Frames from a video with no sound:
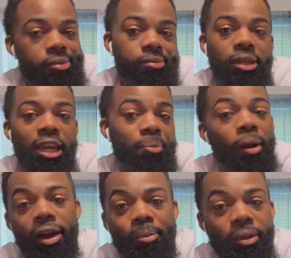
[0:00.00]
it'd
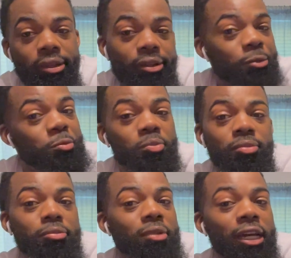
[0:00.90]
probably be
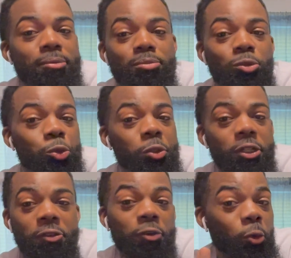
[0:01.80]
like
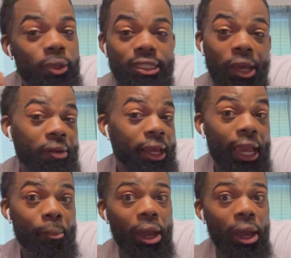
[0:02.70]
3-4 weeks after they came